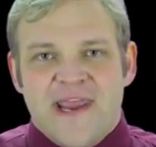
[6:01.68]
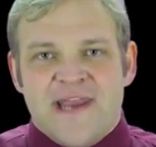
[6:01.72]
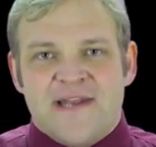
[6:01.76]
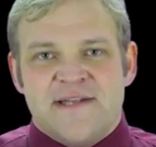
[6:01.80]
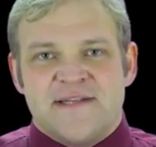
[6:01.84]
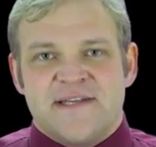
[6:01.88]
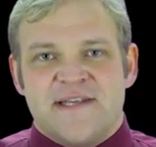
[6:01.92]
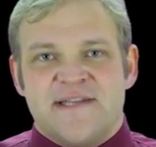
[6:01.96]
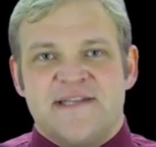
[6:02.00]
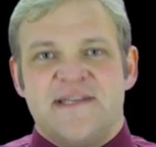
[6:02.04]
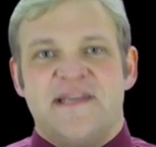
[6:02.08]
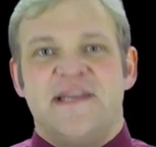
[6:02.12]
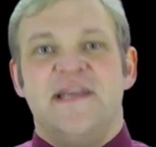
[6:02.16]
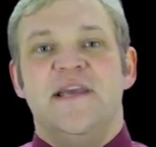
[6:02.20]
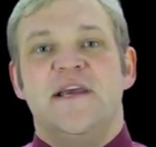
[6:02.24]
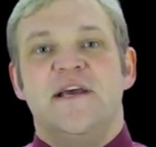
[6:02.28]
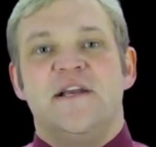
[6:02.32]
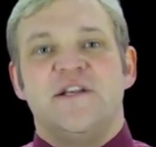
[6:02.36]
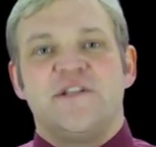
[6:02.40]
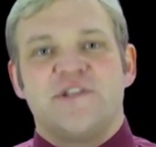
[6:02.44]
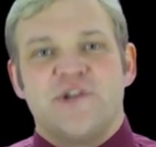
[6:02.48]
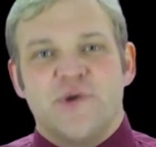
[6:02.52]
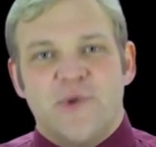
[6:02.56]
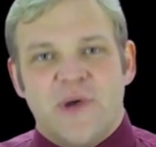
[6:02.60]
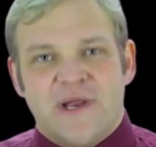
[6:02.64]
entity
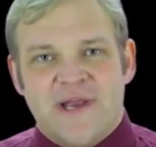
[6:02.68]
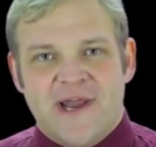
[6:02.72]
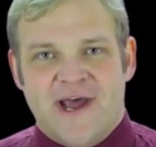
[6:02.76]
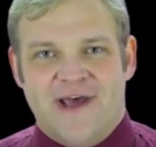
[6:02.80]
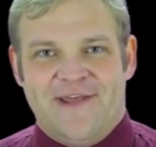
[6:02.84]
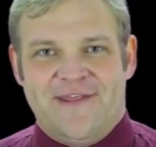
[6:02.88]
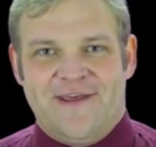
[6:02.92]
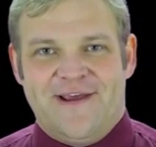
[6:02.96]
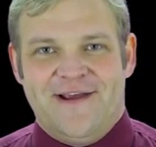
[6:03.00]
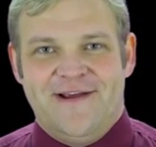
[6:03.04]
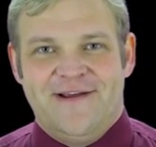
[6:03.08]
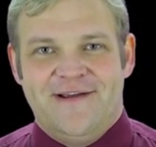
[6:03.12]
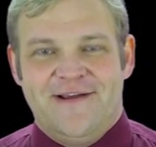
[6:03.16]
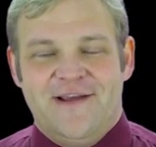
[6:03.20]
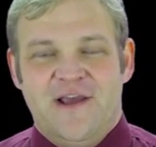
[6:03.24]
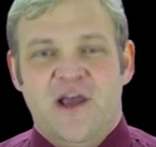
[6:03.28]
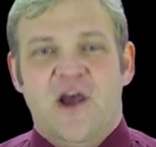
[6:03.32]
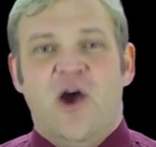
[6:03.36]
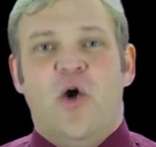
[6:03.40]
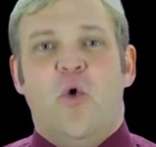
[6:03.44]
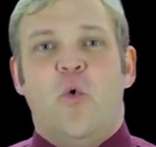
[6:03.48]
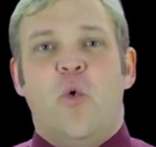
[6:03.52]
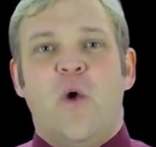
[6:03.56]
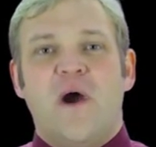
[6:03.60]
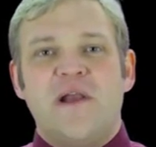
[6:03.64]
to another.
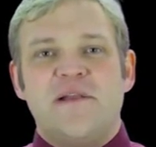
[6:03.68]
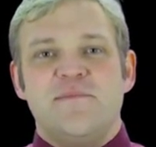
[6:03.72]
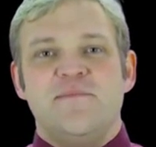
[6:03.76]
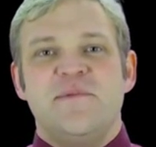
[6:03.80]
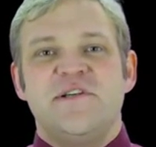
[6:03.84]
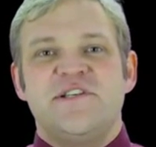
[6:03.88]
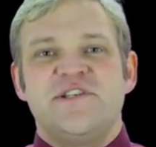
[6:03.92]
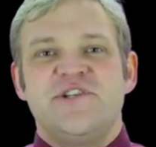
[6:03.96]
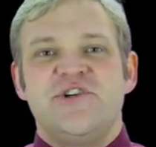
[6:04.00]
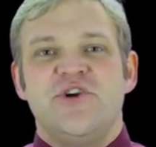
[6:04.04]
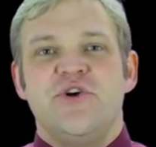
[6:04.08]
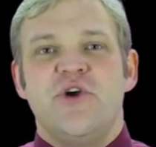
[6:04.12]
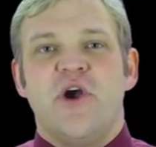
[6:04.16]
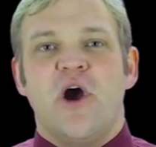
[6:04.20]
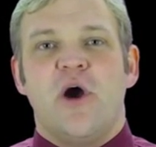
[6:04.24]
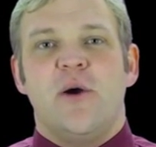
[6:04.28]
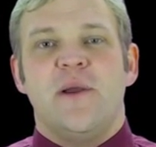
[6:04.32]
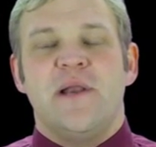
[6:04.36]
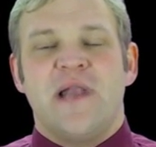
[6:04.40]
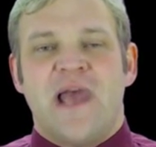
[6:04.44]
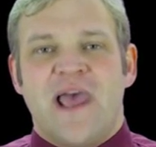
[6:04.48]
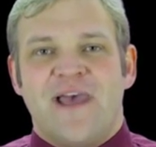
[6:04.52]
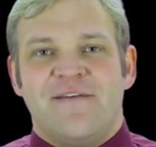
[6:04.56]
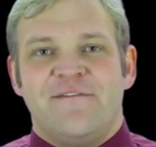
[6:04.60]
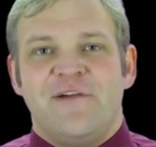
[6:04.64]
What must you go
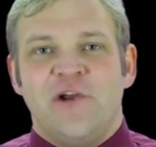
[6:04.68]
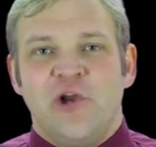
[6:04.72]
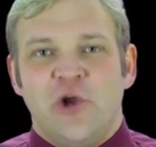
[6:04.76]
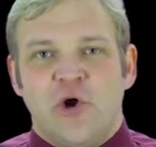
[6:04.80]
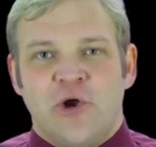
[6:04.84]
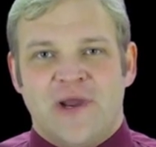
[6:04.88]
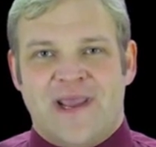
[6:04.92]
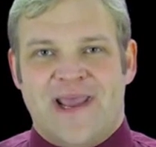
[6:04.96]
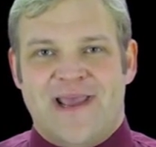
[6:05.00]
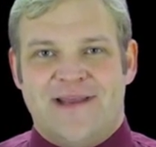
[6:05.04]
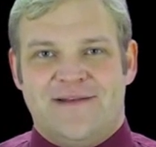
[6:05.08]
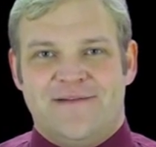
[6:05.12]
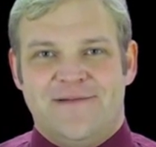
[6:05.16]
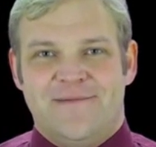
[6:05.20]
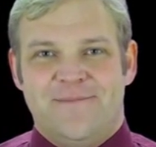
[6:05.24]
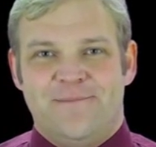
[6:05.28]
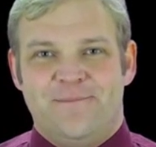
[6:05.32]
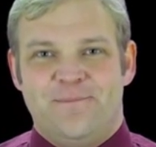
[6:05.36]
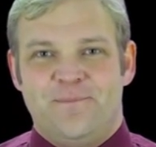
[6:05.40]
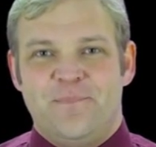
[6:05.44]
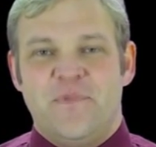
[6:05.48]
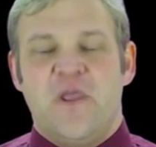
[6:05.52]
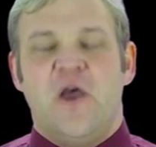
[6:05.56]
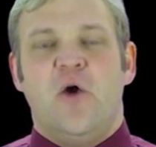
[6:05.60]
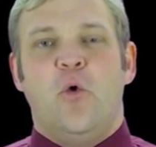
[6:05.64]
and have a look at?
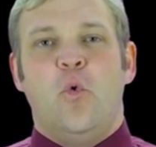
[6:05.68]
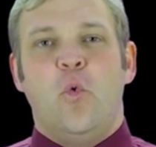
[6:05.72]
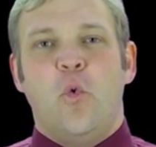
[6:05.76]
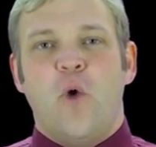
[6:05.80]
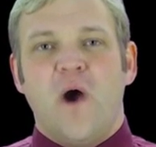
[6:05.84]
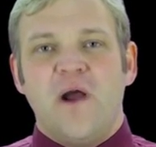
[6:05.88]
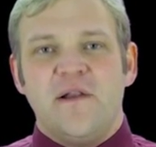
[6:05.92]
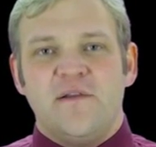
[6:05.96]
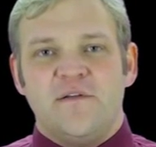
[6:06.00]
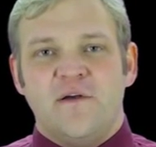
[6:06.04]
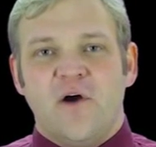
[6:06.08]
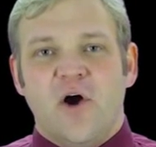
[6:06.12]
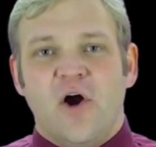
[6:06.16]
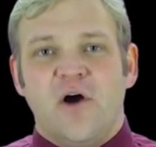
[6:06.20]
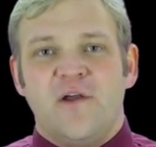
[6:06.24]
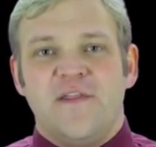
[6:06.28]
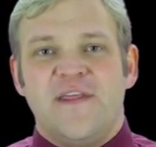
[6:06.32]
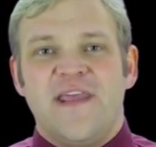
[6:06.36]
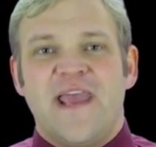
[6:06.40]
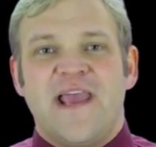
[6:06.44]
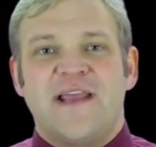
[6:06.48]
What are the